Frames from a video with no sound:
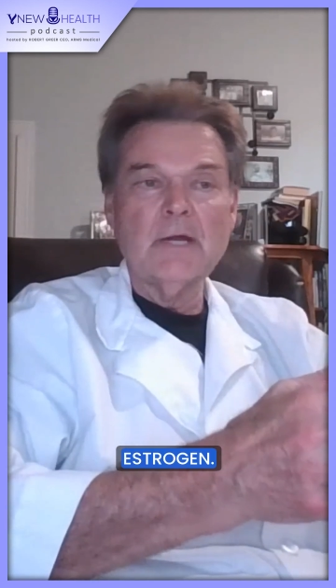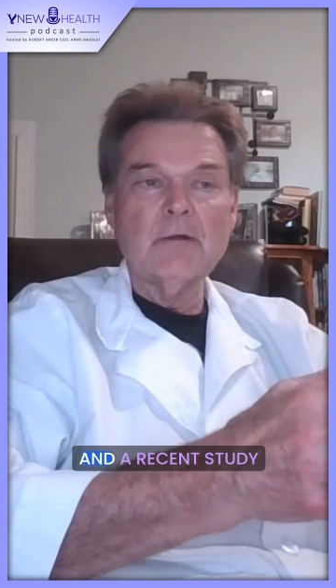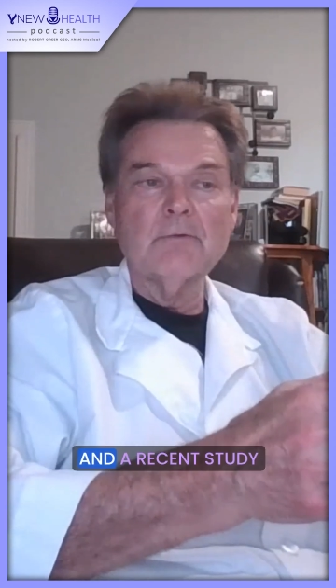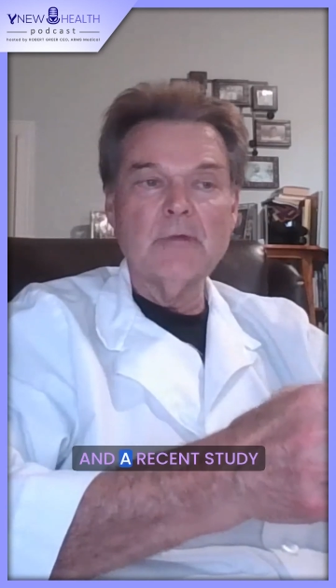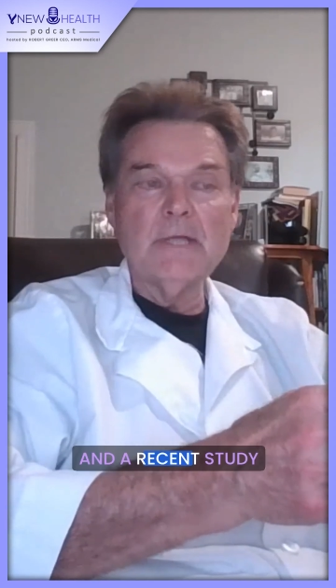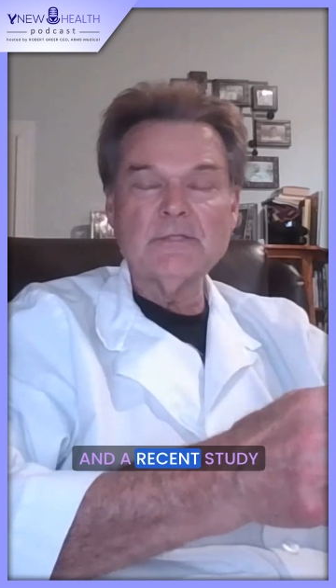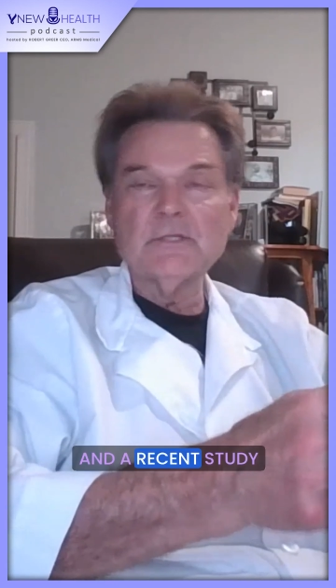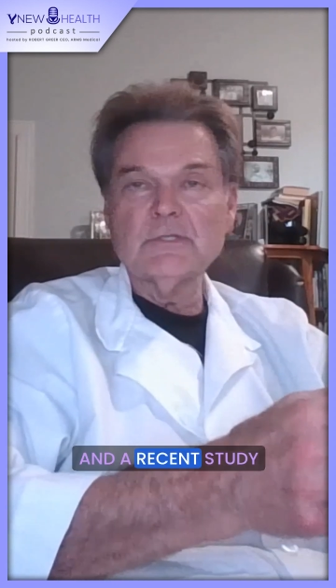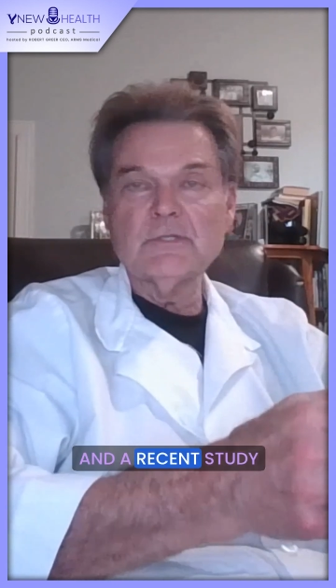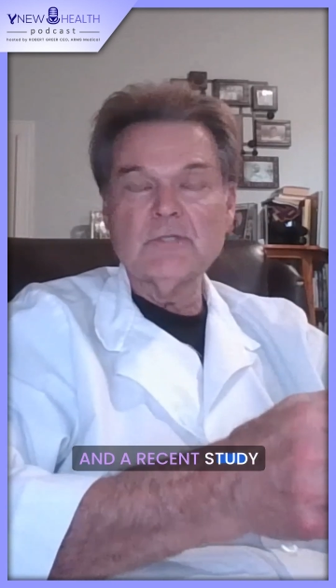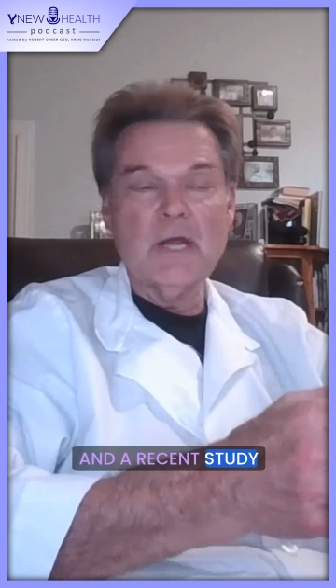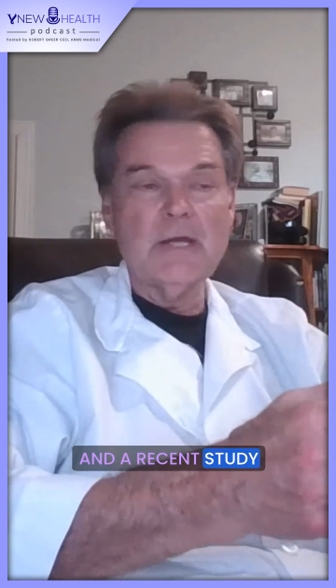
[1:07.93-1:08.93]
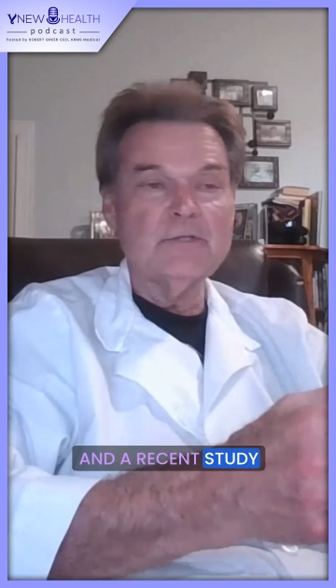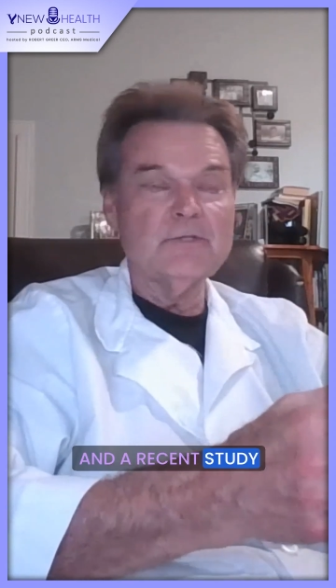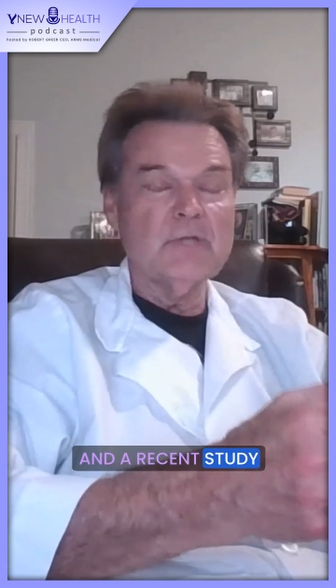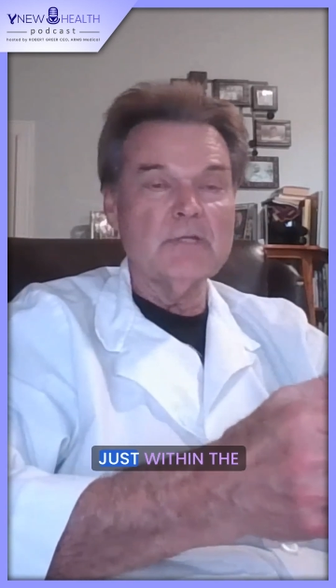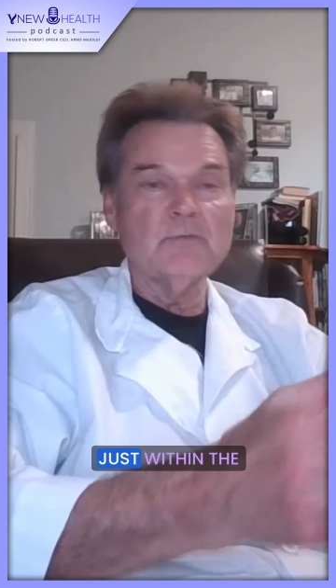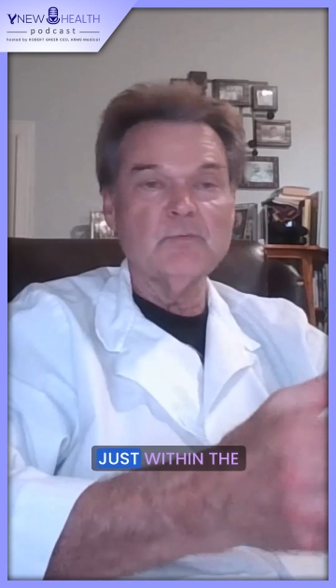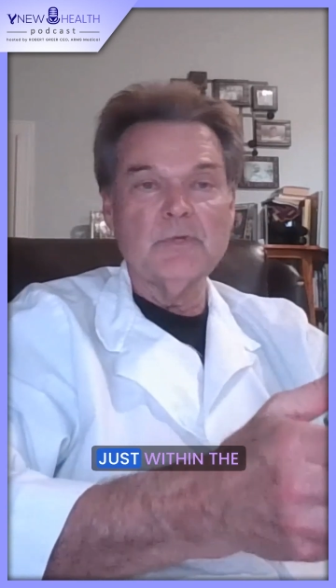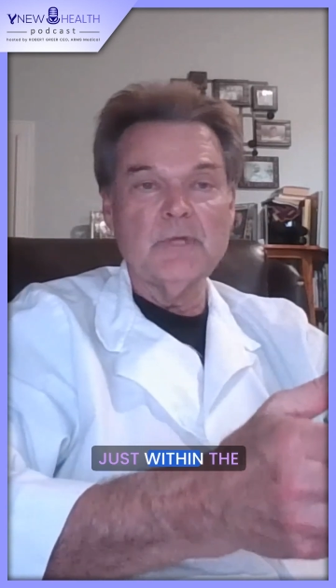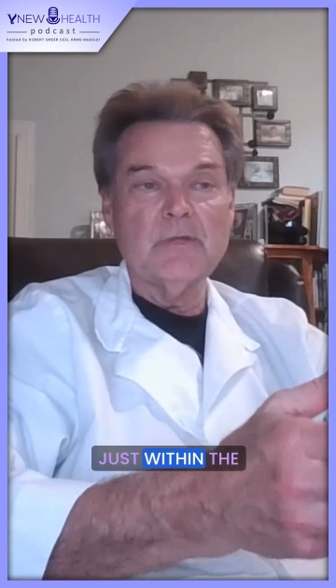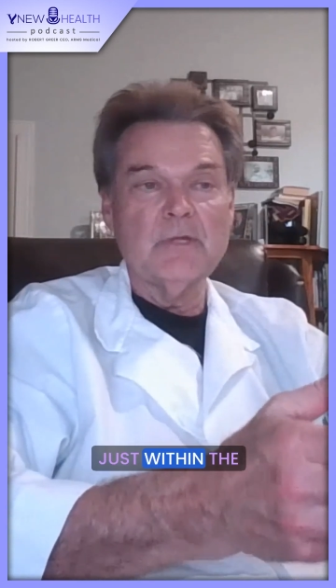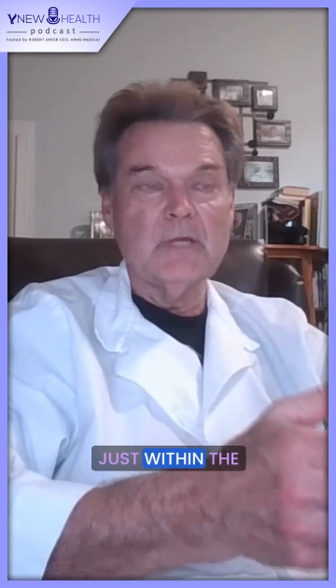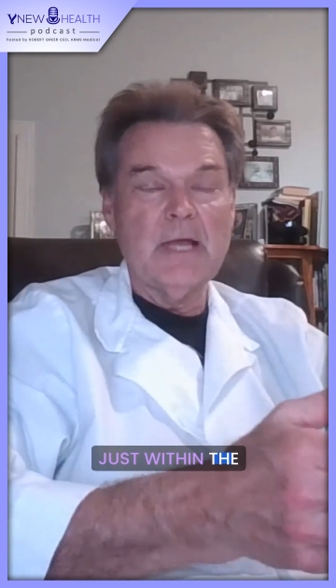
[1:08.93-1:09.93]
And a recent study just
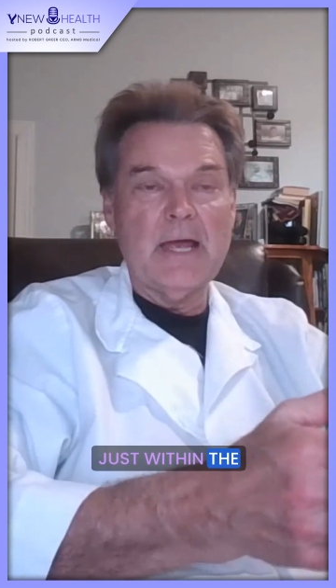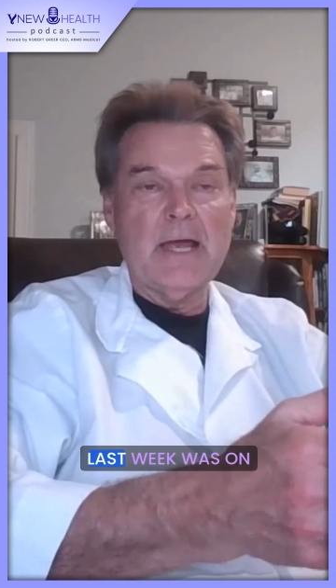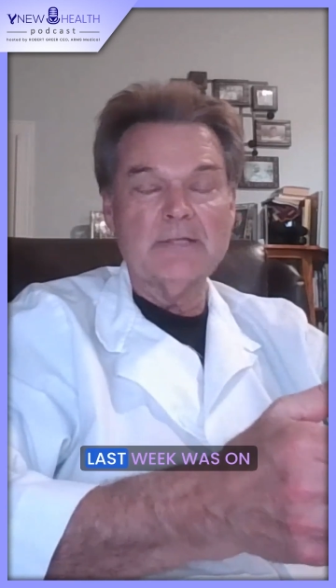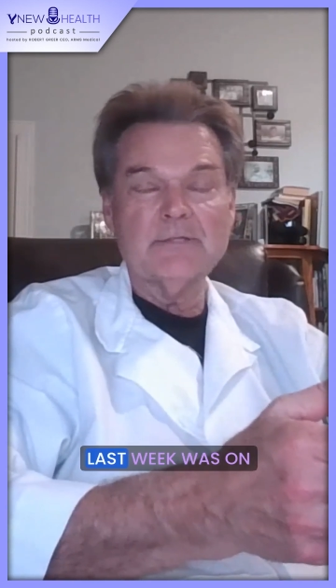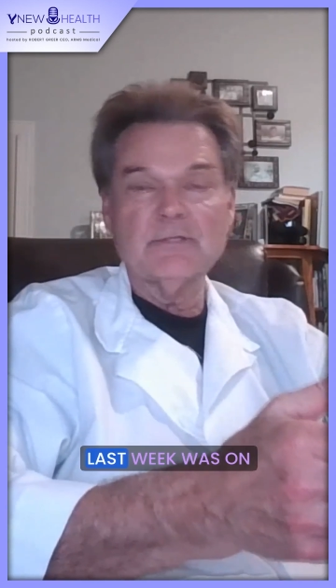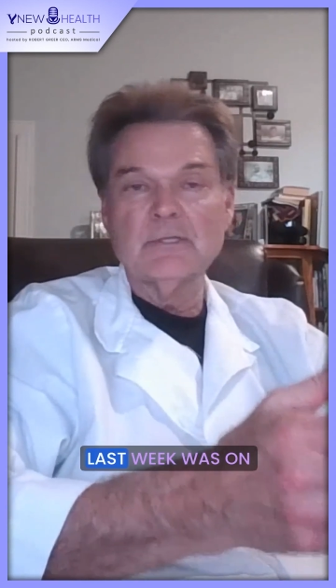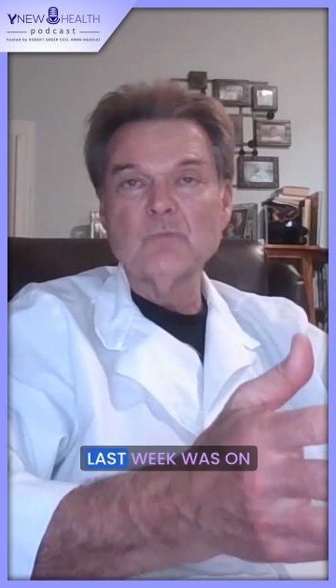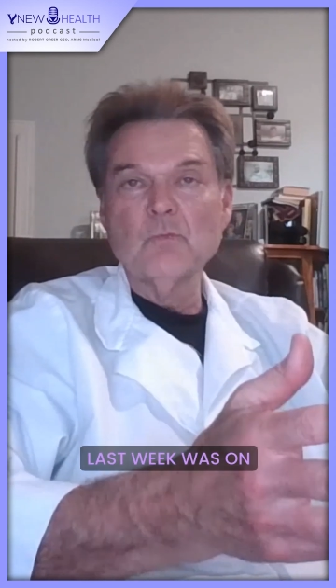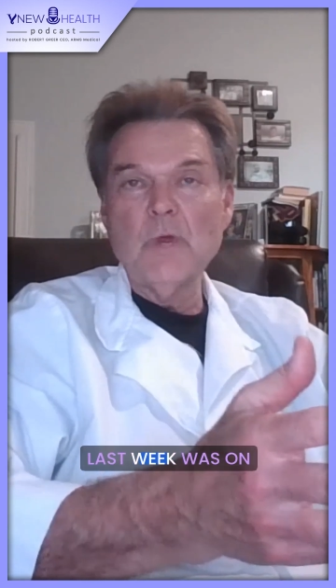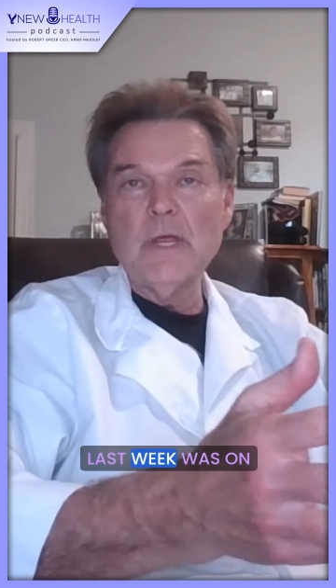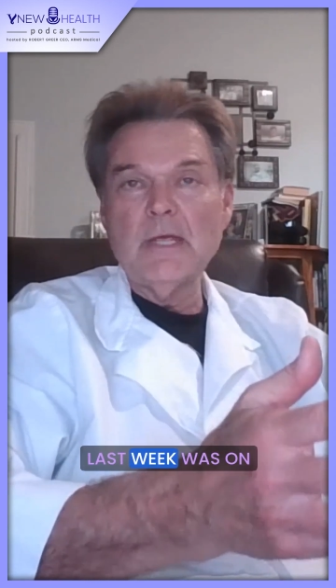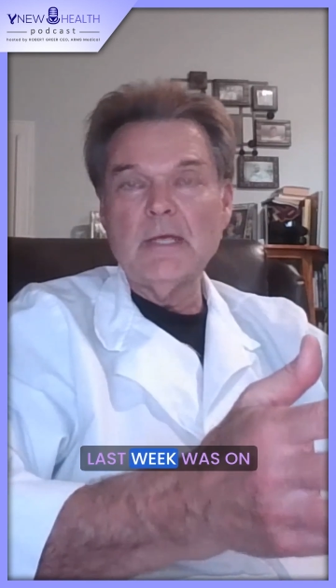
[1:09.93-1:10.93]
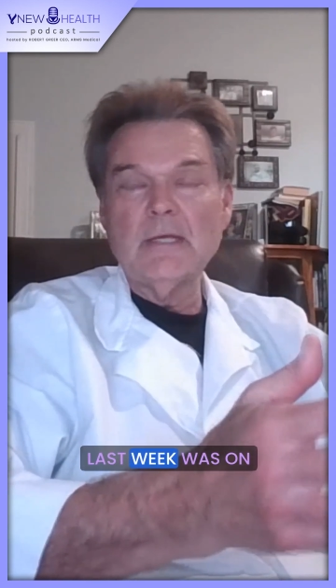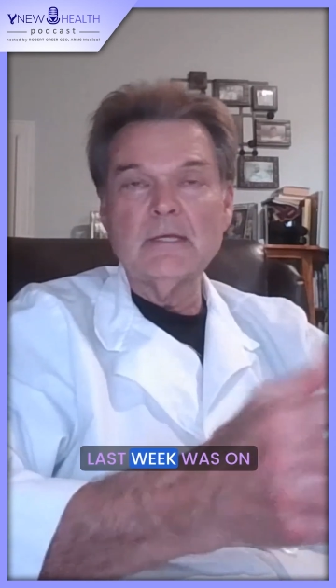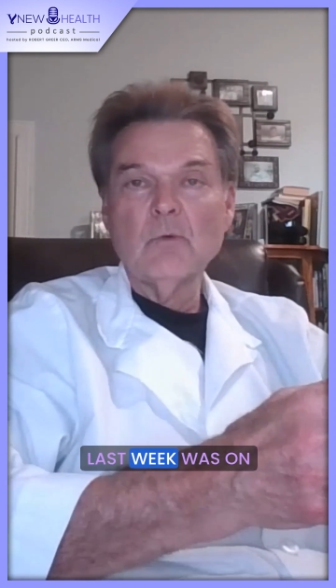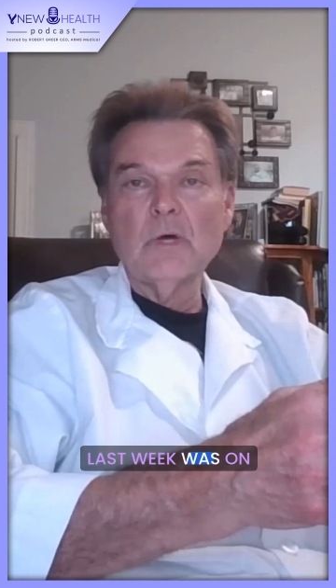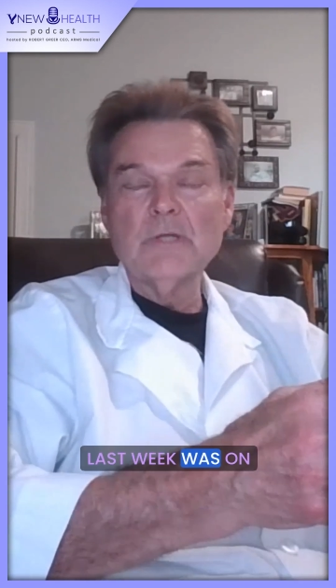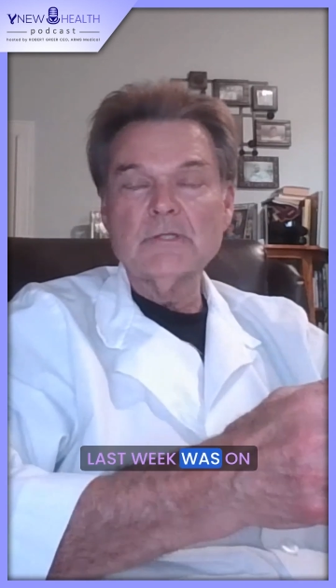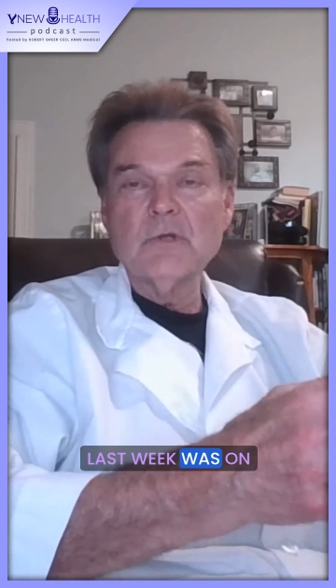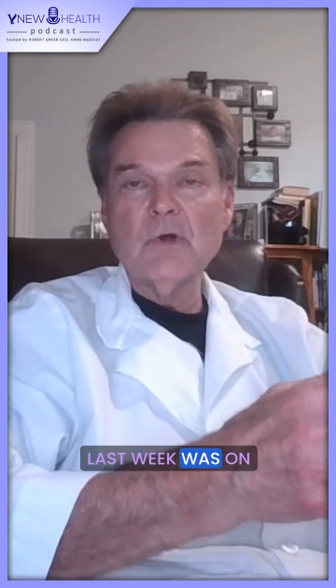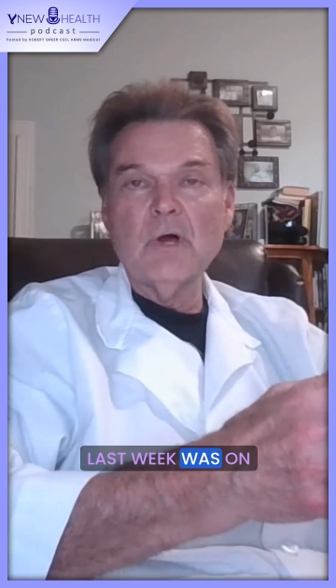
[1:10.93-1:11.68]
within the last week was